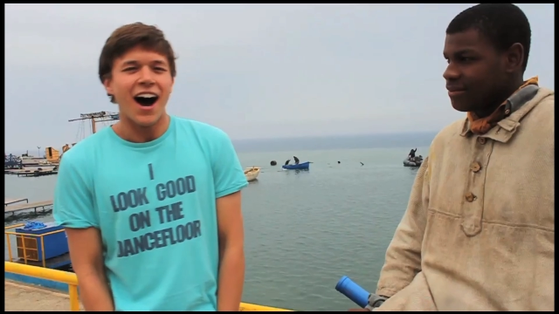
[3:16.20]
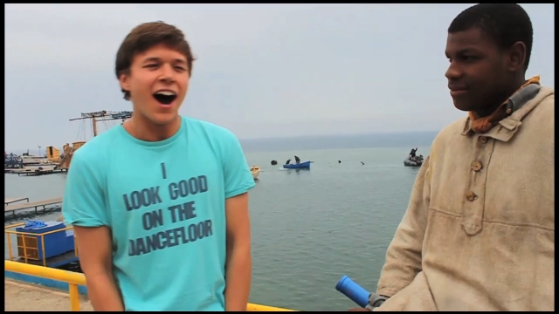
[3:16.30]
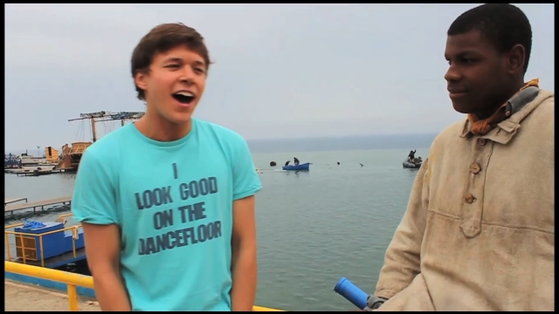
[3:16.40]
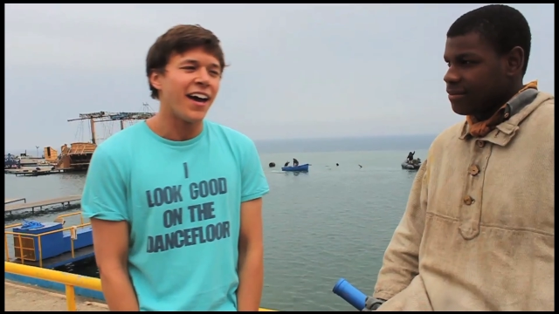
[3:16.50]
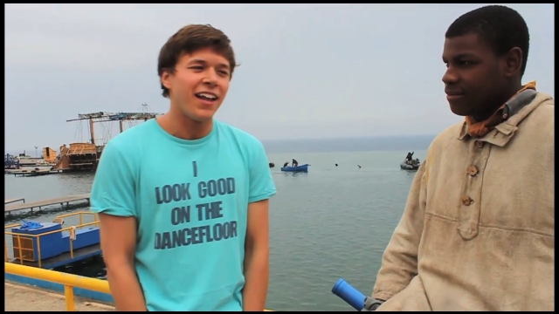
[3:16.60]

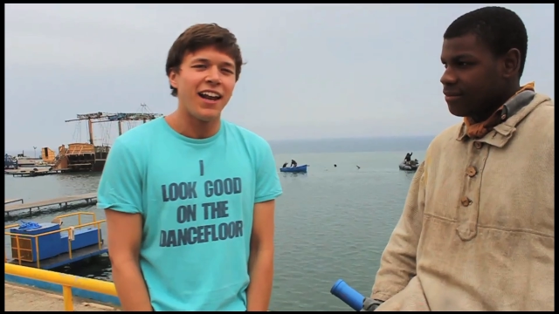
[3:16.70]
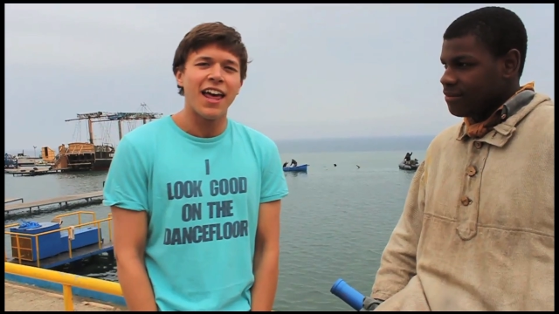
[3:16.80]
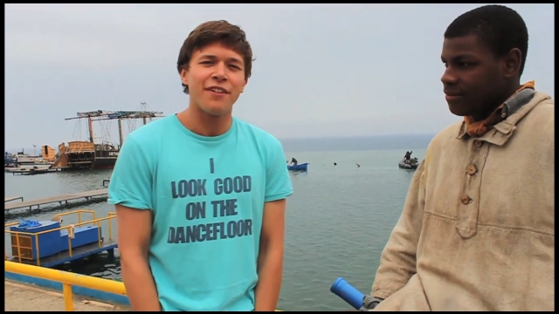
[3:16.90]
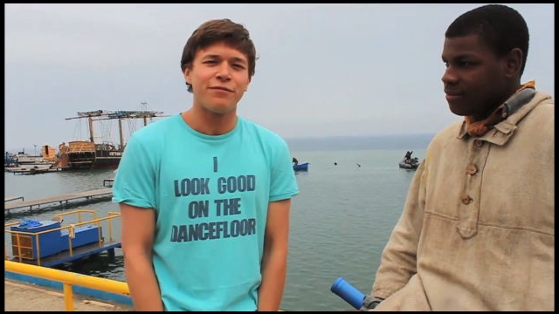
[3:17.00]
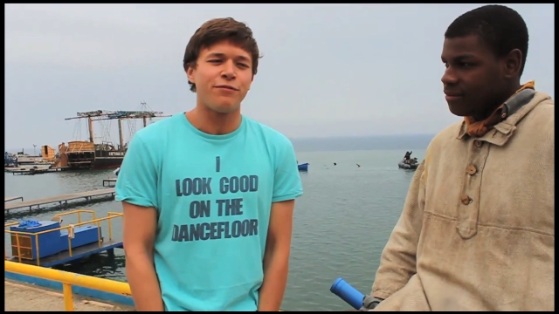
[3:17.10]
Speaker 1: I
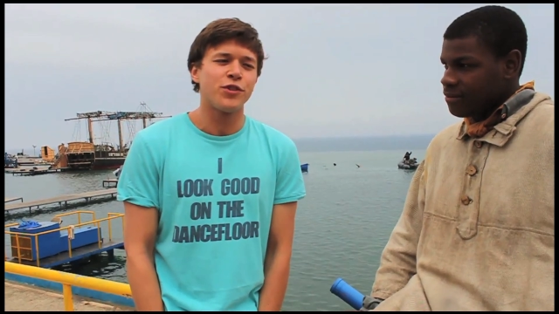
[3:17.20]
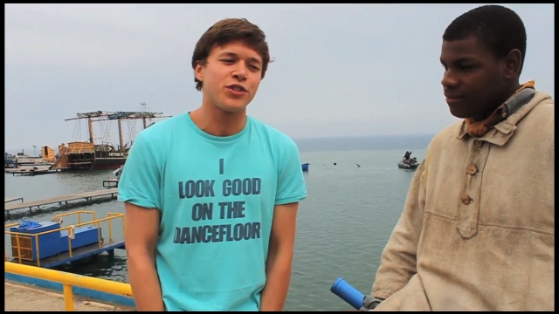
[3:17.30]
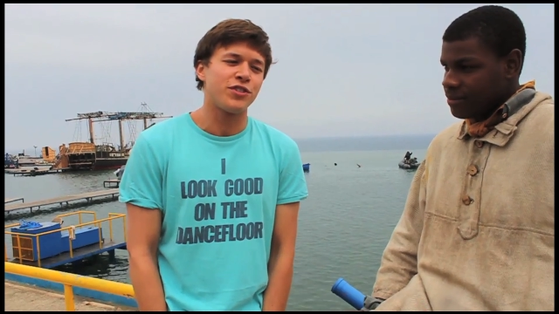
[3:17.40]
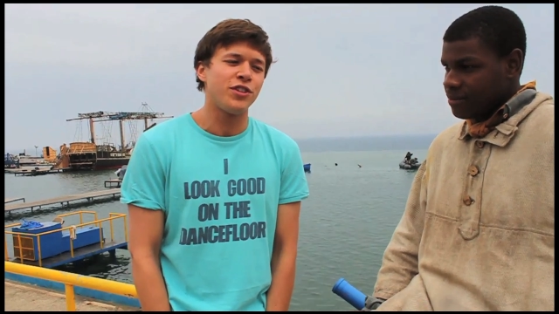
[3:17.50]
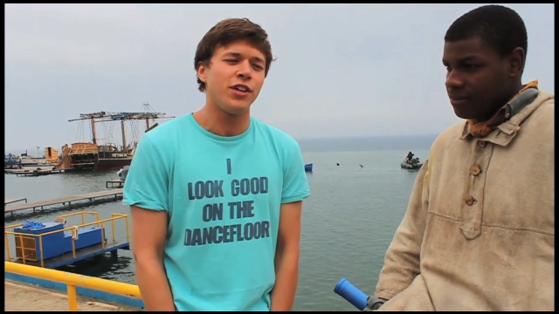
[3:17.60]
left for
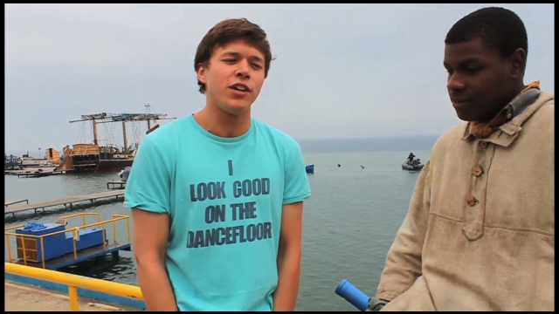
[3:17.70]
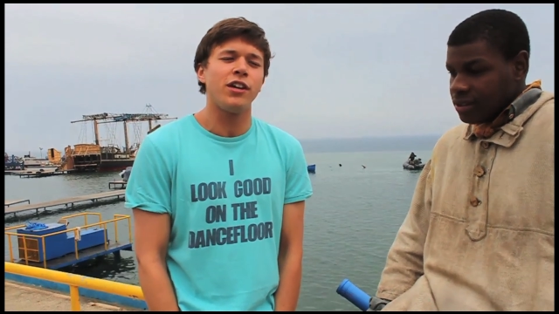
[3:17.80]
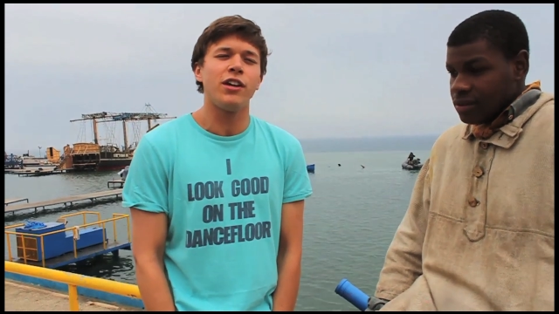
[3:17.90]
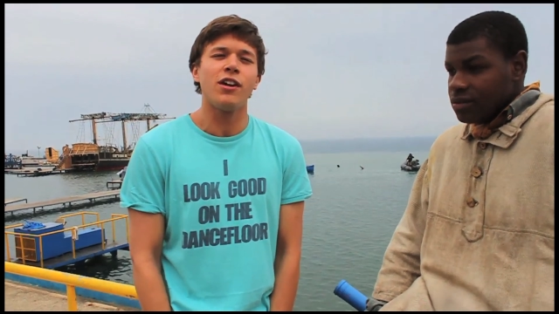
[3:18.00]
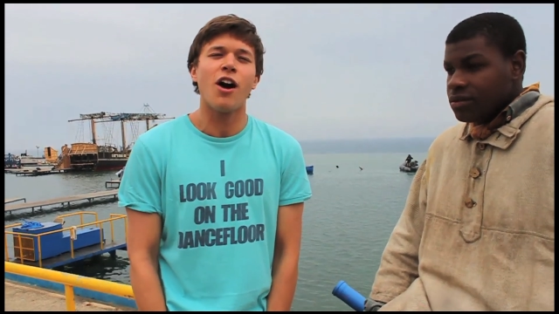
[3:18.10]

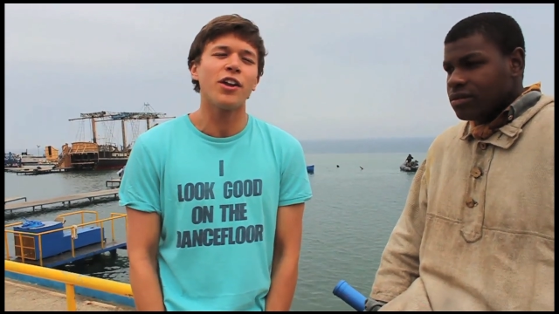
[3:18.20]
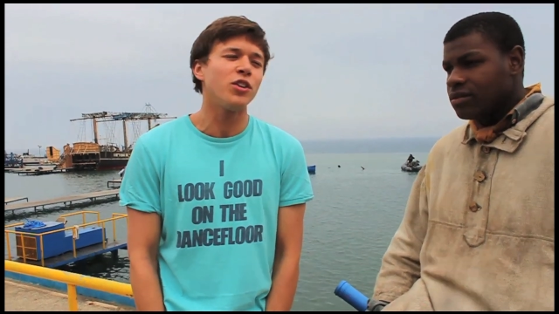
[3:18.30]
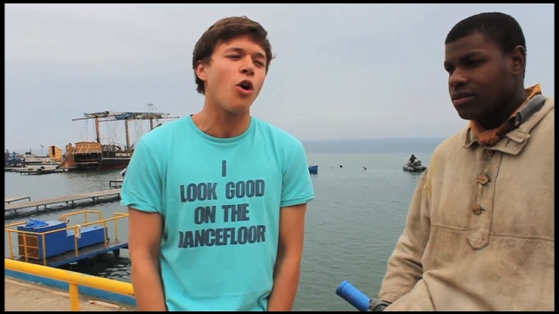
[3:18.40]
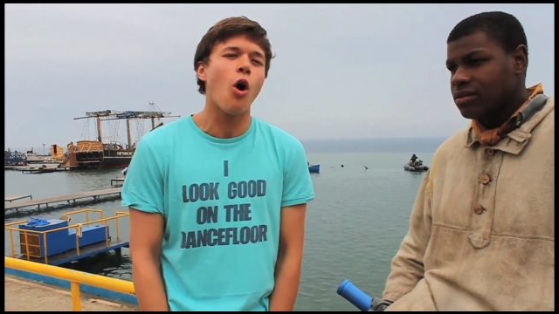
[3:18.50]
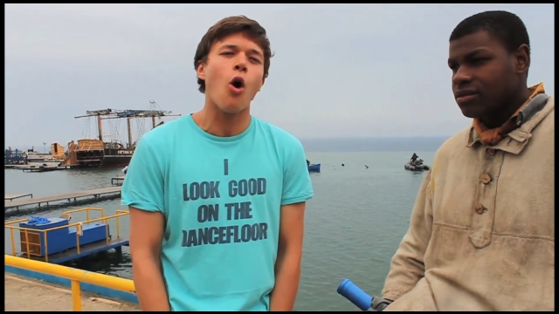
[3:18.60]
sea on
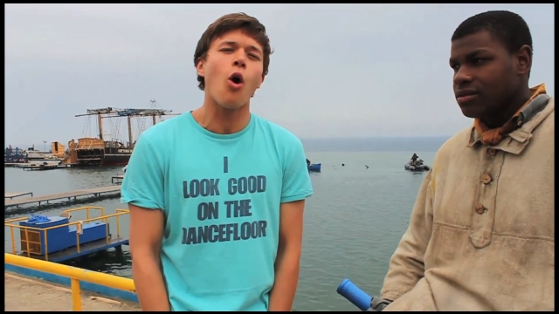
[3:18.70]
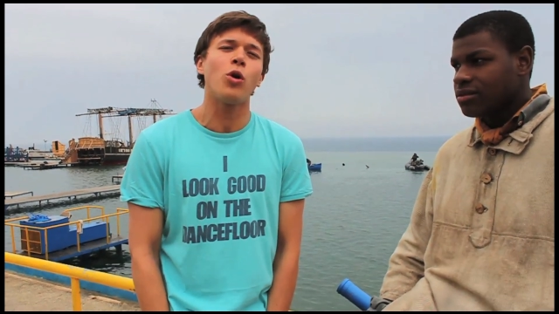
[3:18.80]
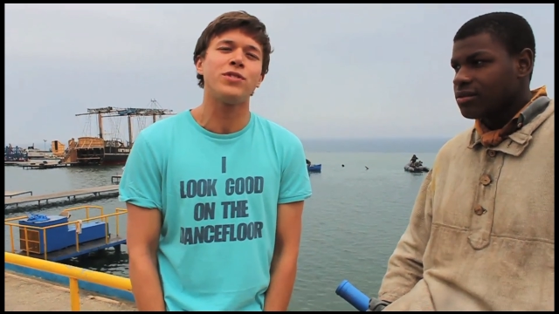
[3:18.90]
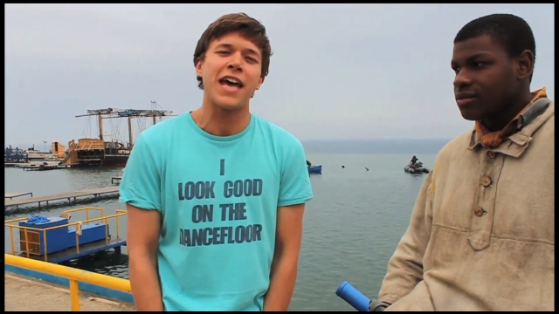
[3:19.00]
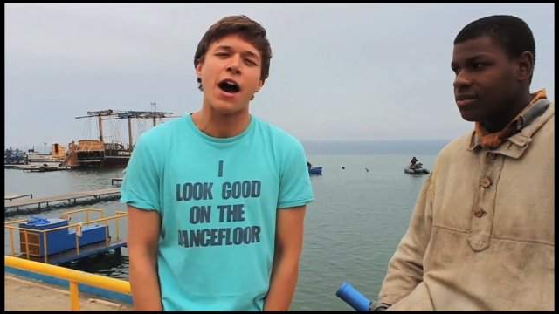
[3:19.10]
an
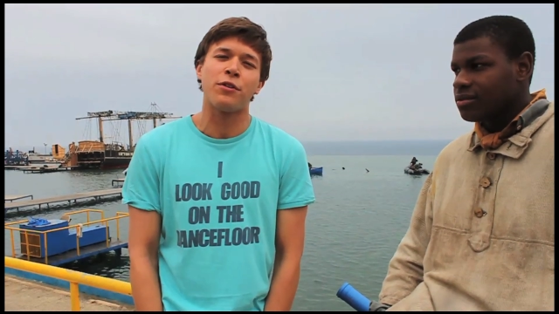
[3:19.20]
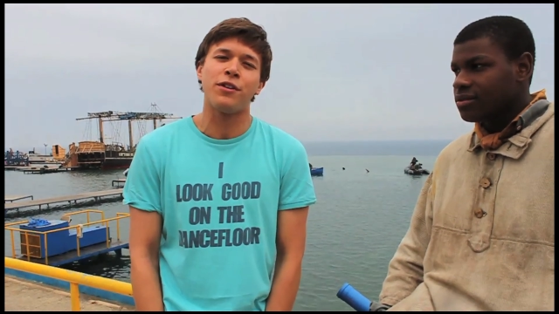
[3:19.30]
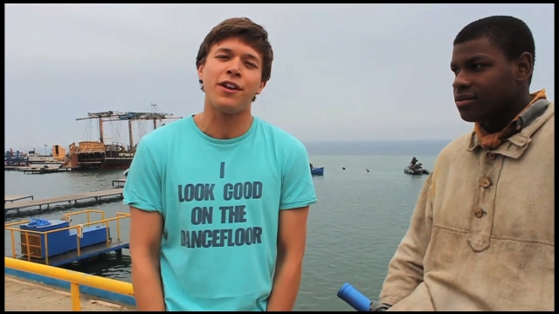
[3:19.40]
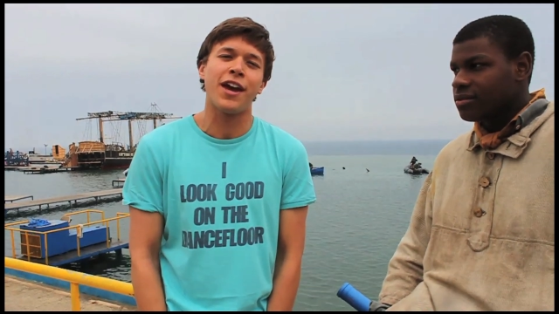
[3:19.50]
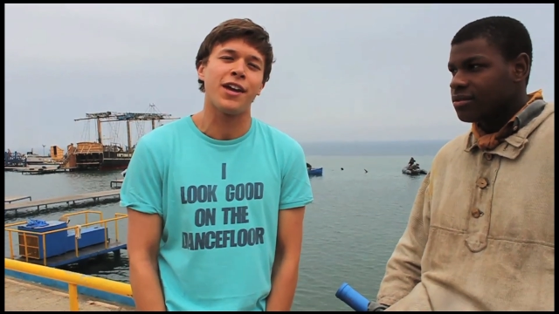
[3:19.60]
old
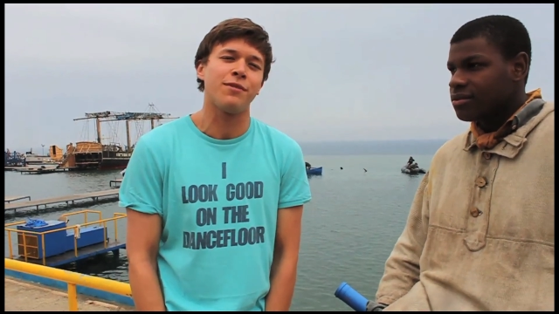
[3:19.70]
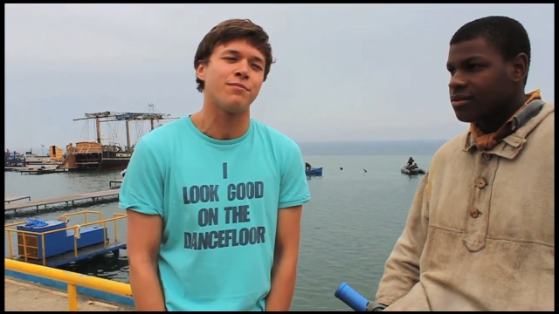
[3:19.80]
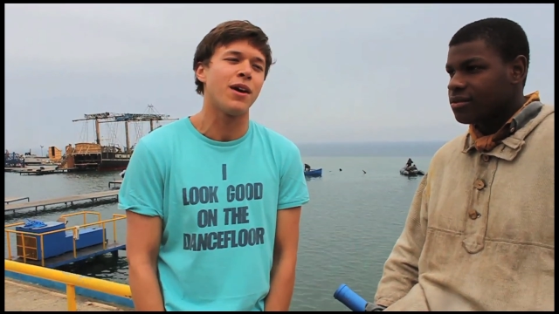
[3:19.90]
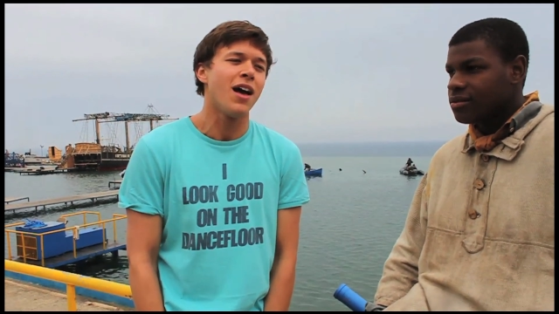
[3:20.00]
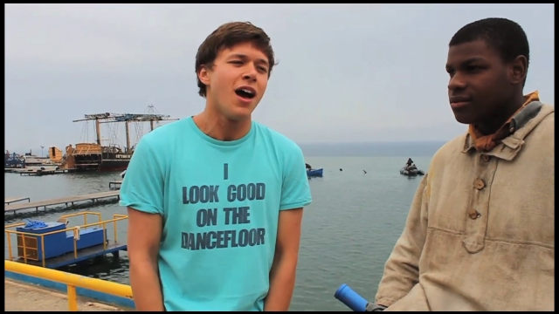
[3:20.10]
town
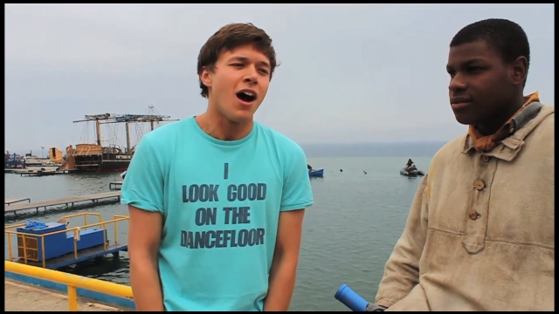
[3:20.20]
name,